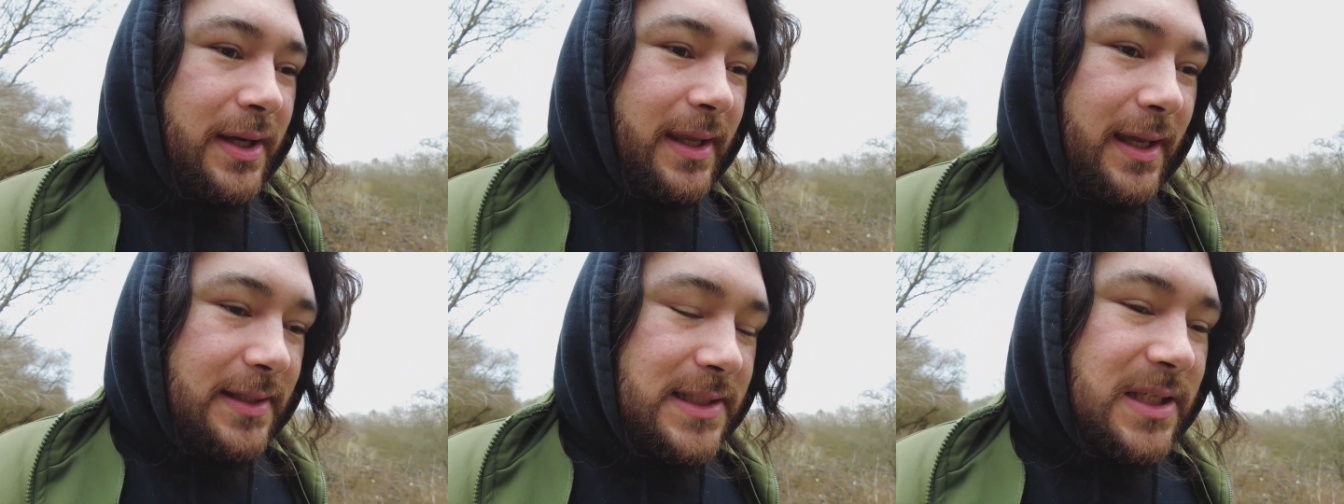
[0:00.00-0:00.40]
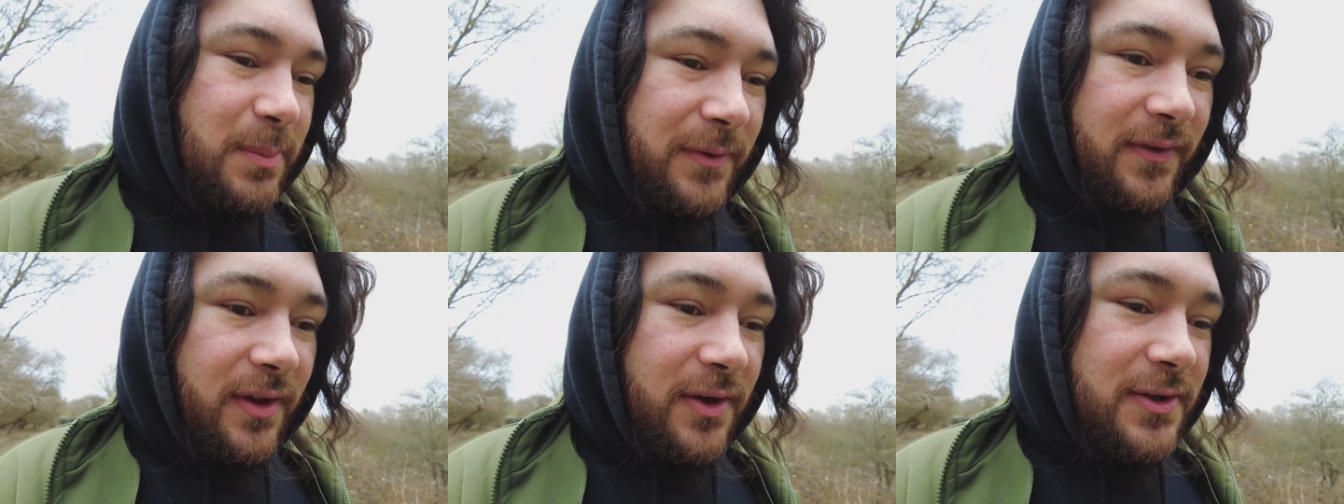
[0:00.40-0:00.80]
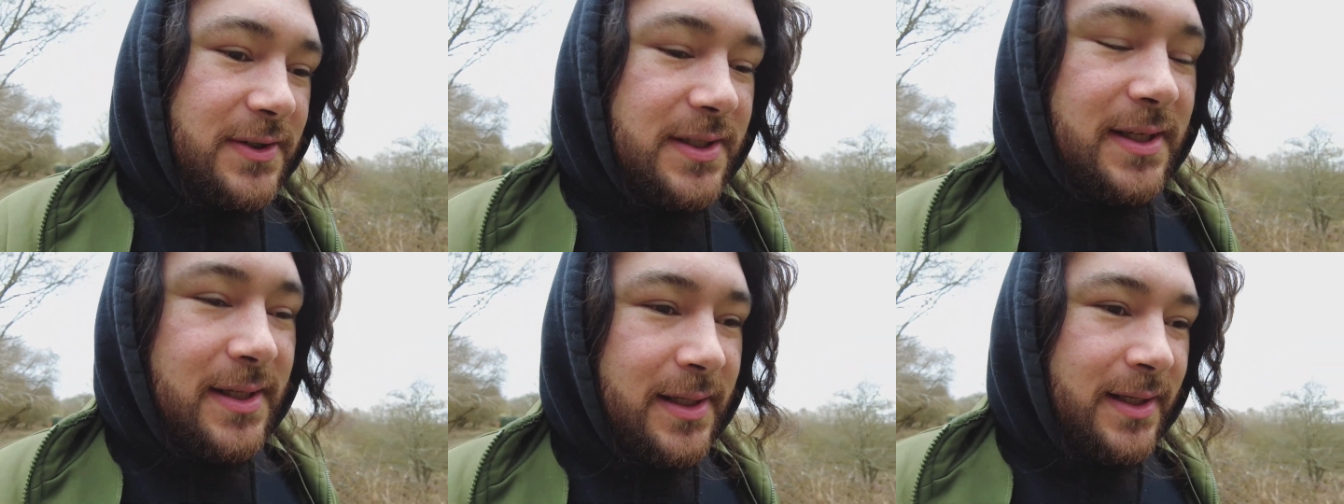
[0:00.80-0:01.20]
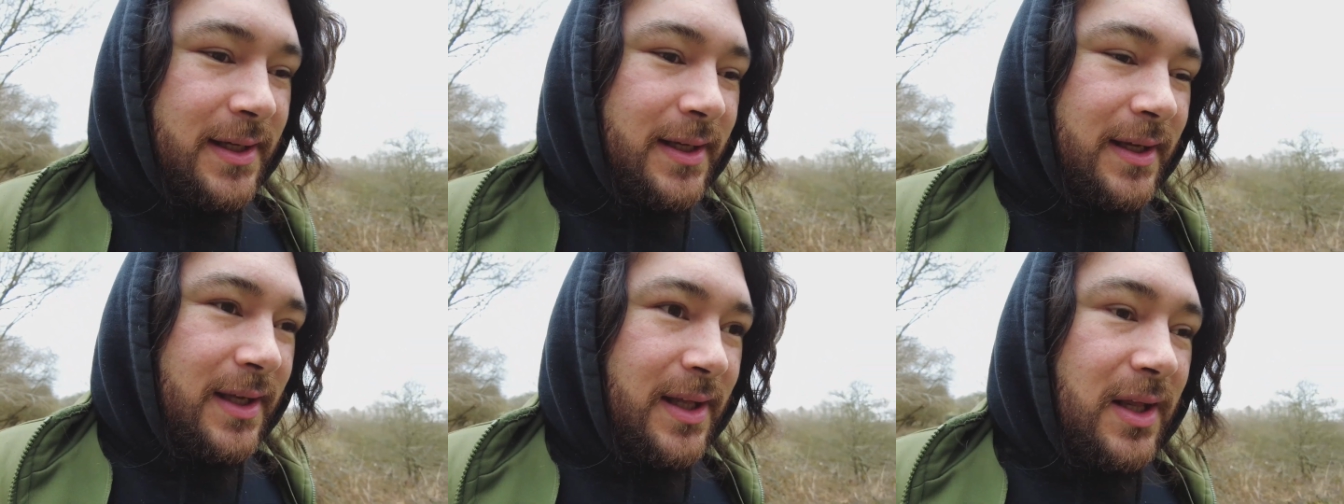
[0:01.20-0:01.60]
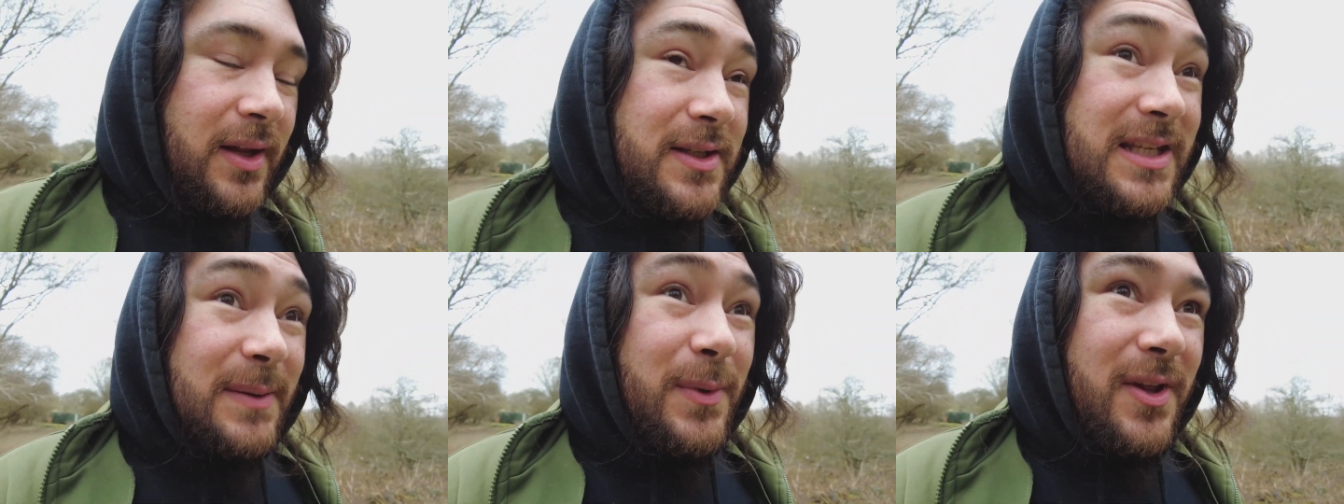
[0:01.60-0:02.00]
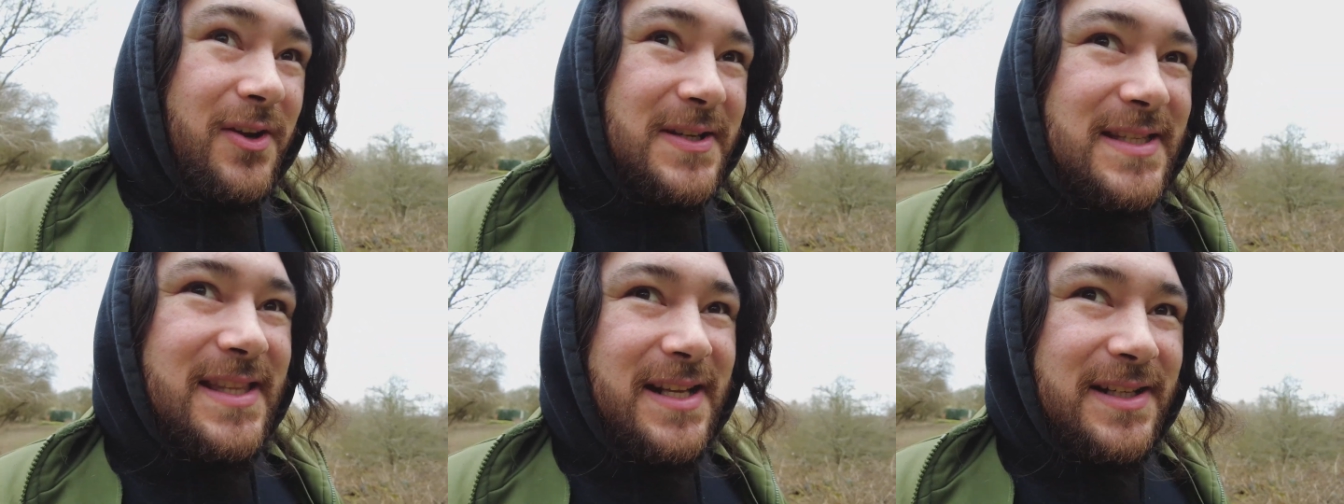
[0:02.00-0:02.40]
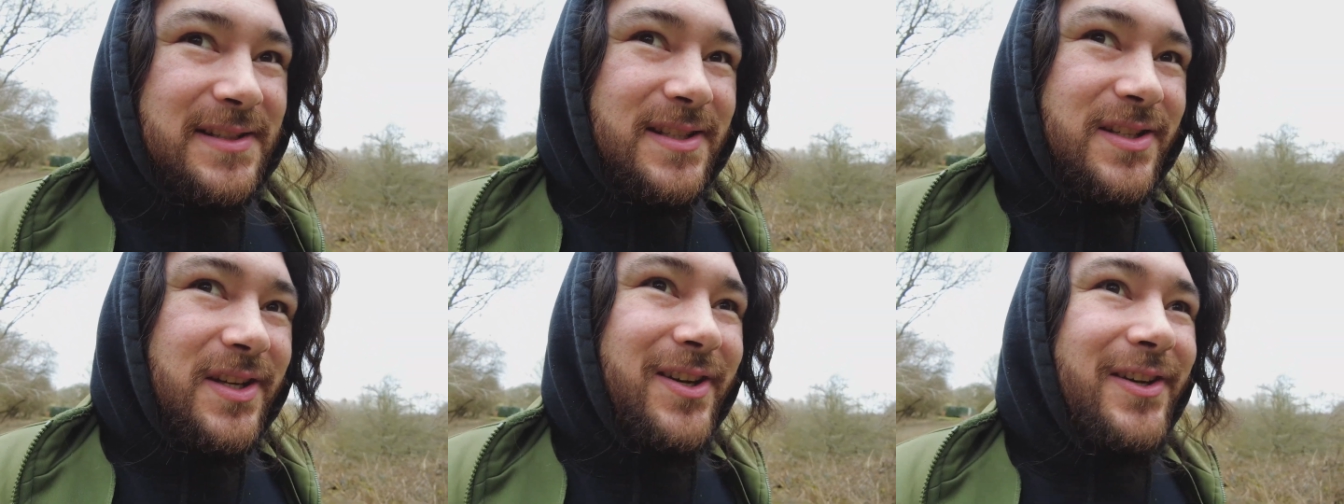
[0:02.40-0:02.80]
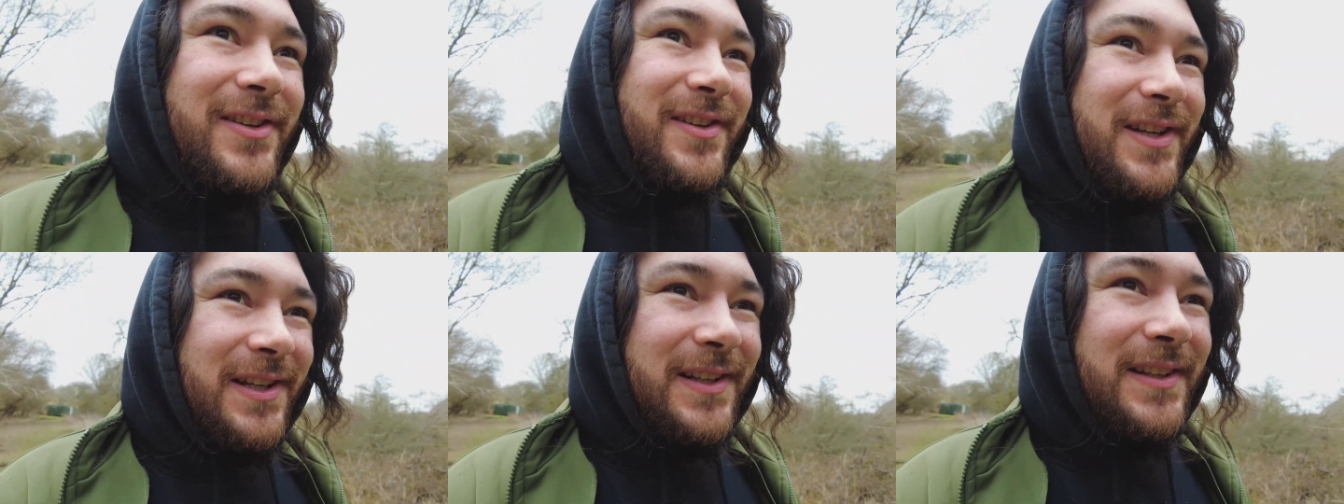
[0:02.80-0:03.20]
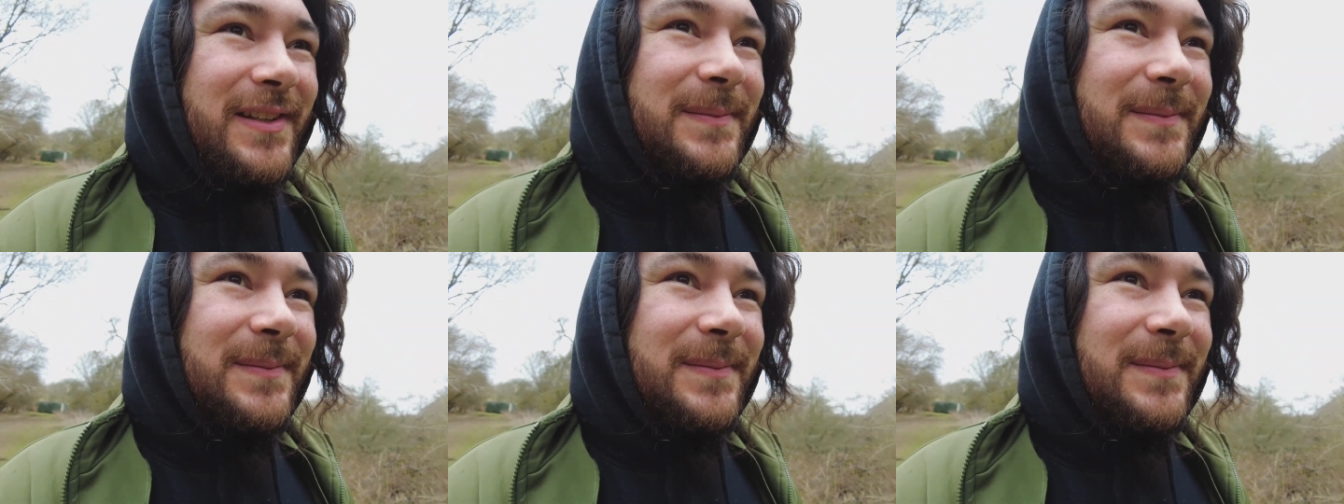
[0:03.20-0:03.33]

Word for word: get some of those some of those things done.